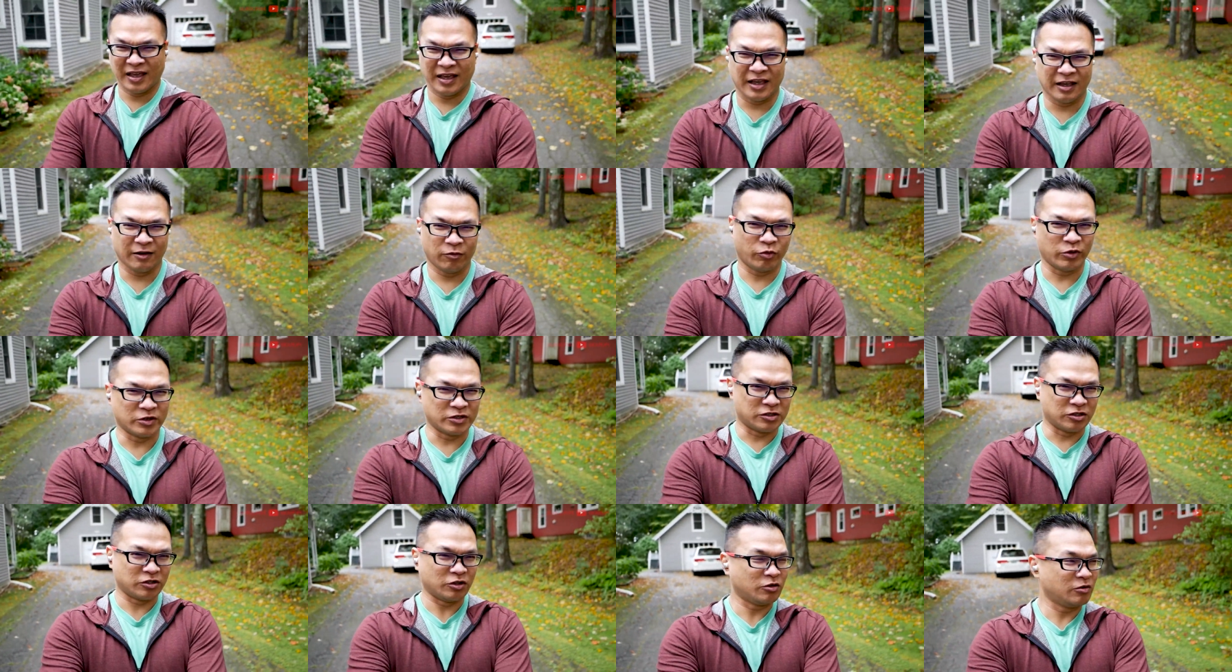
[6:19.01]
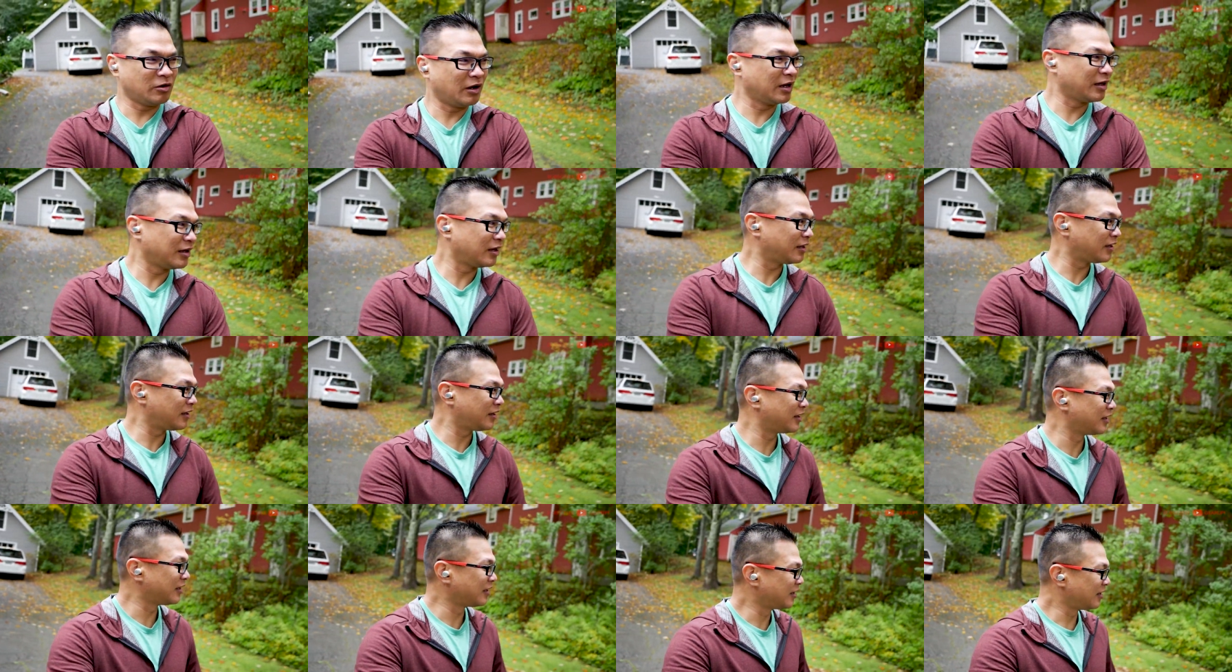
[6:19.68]
If we do,
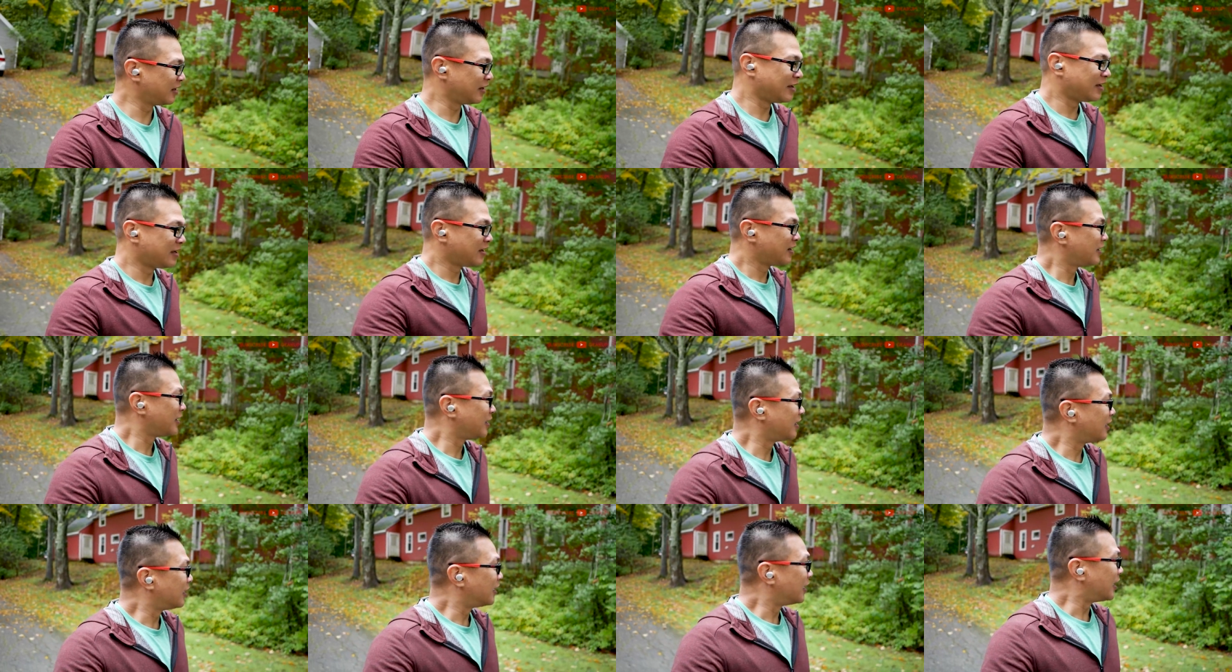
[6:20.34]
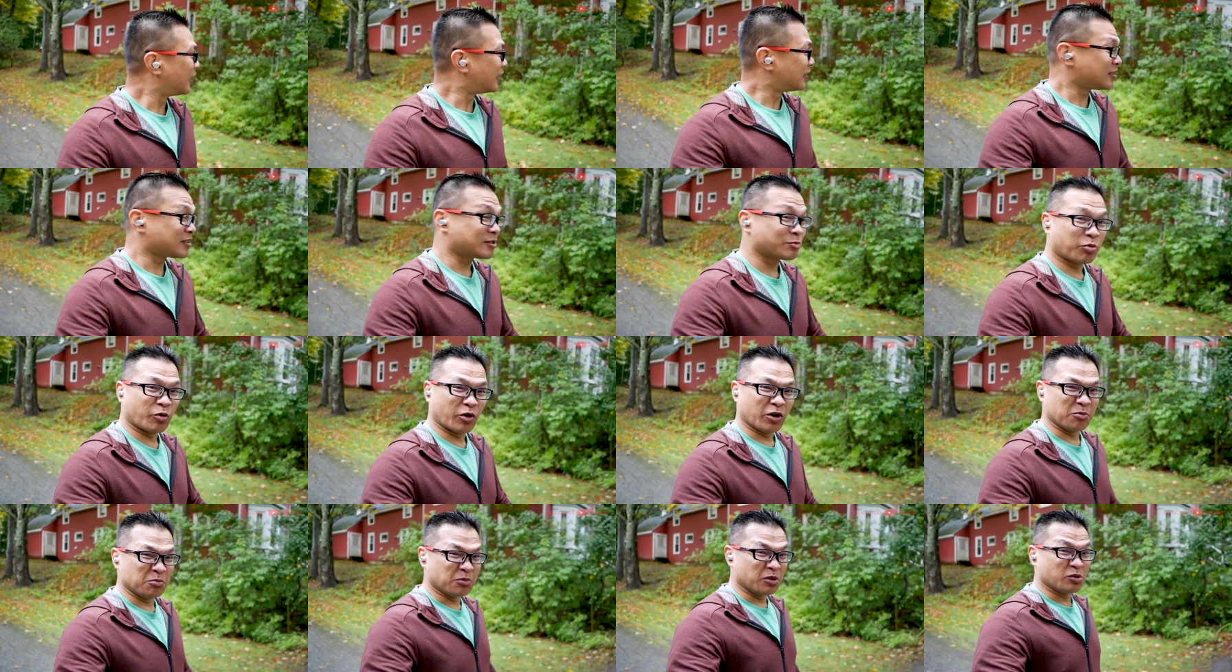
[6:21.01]
at this
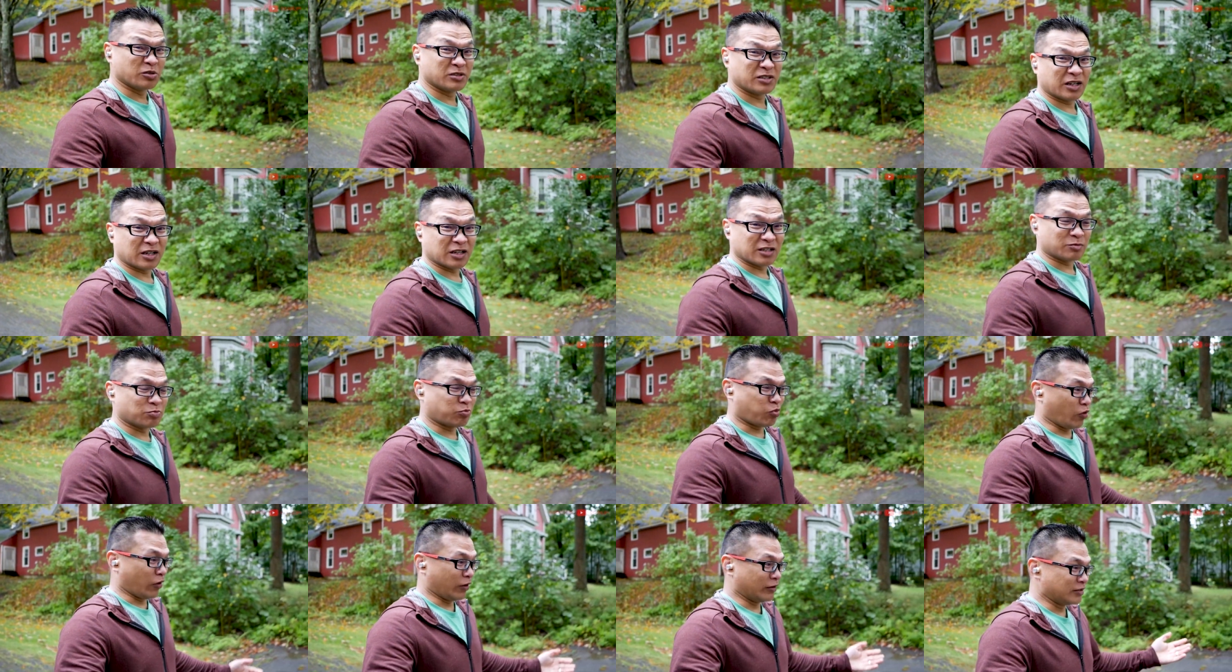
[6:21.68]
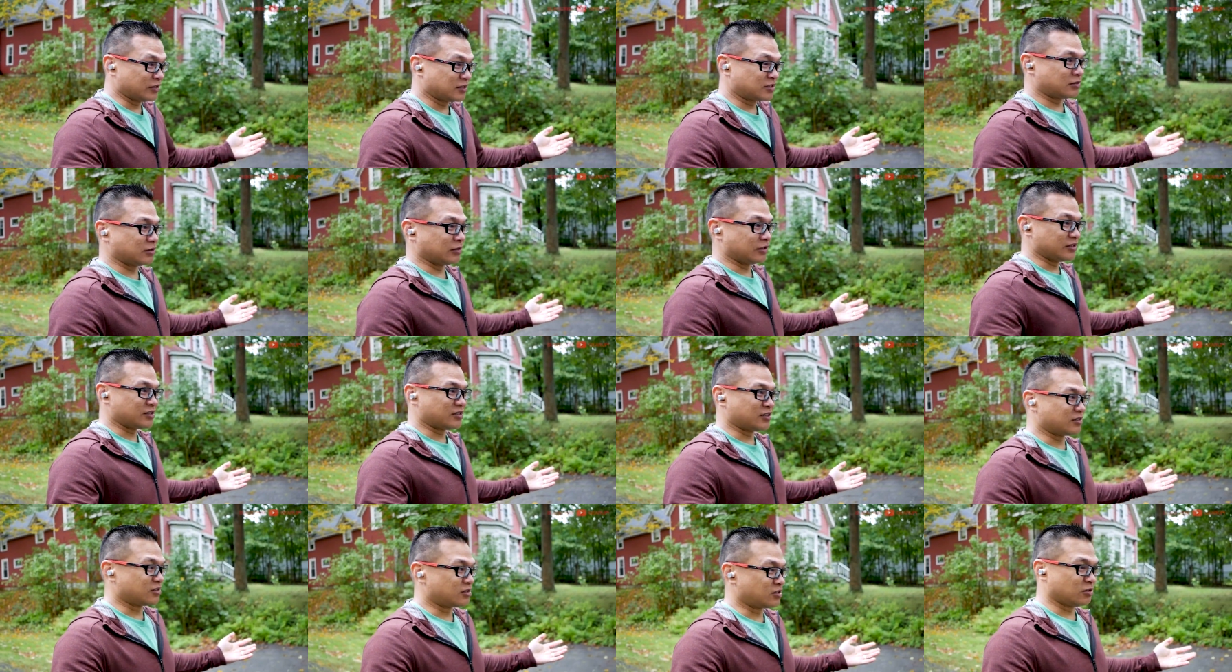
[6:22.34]
point music is pointless to
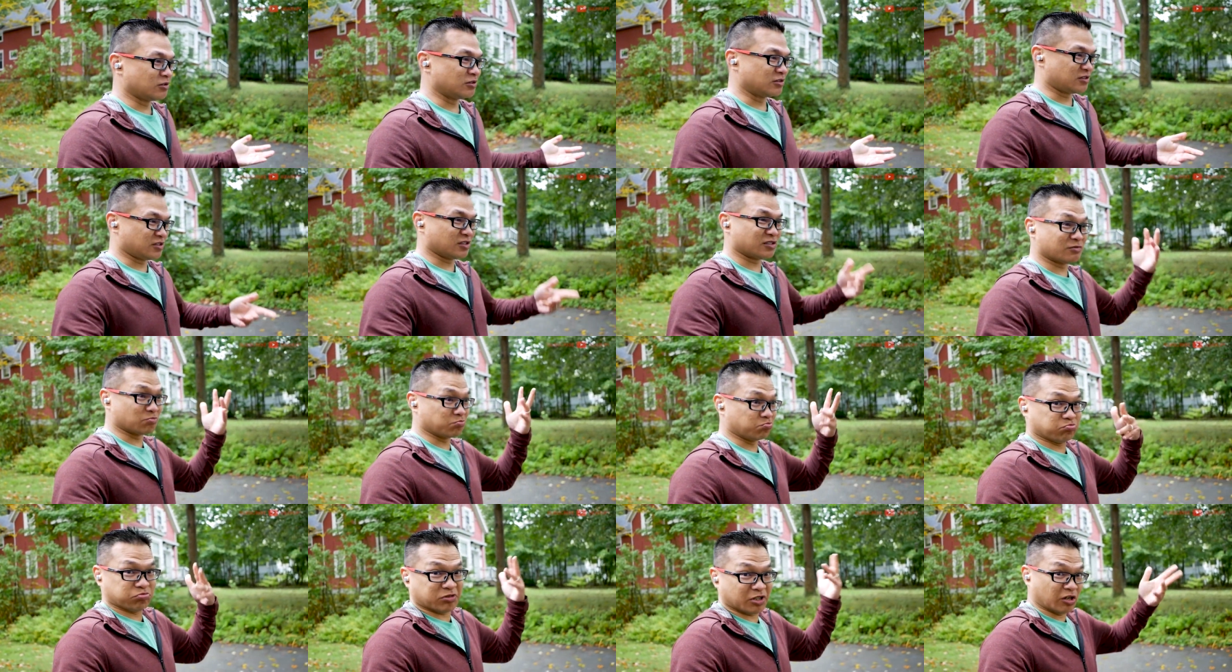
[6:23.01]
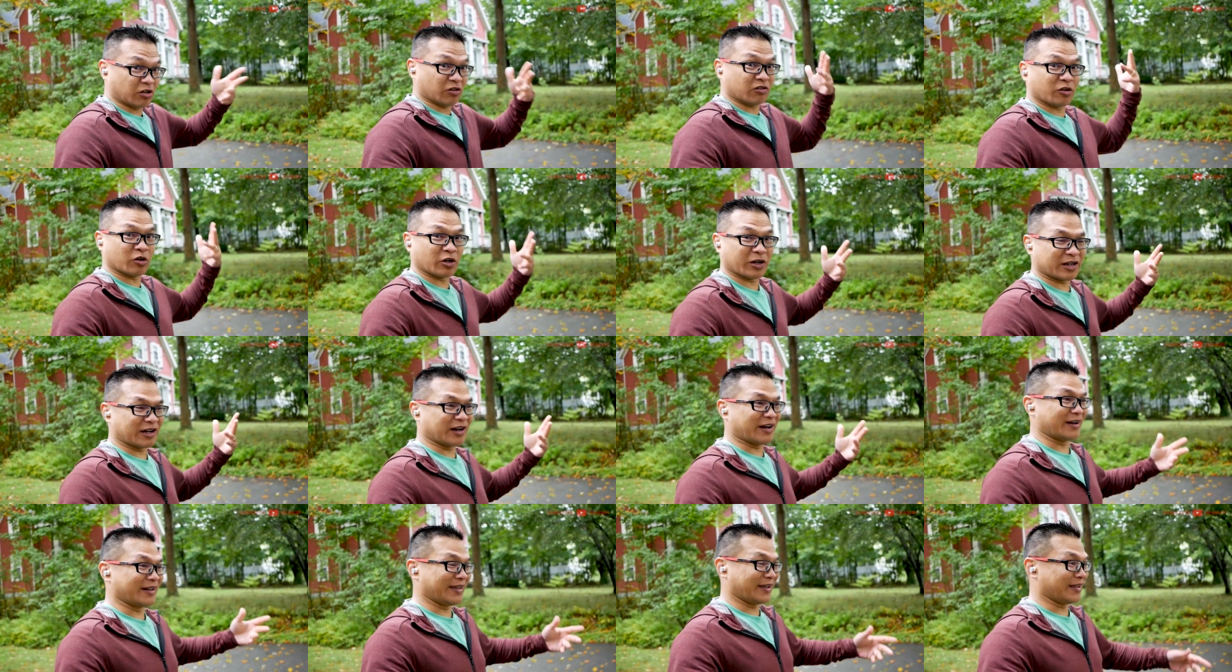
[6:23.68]
listen to. It's just, you know,
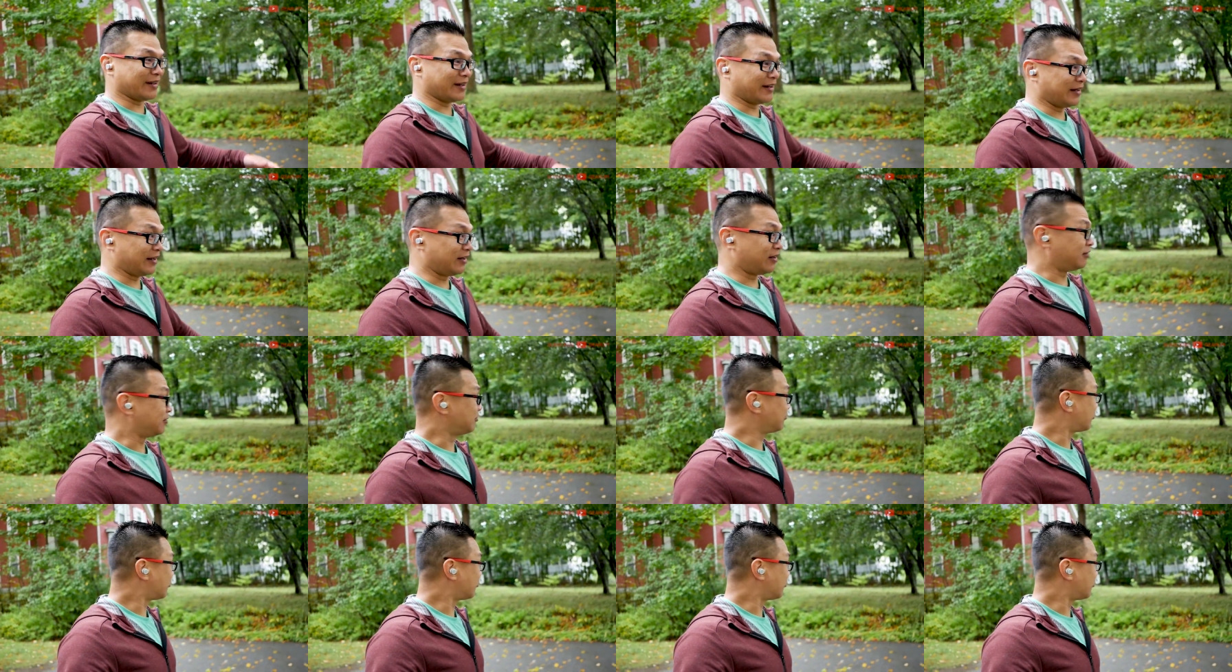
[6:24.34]
cutting in and out.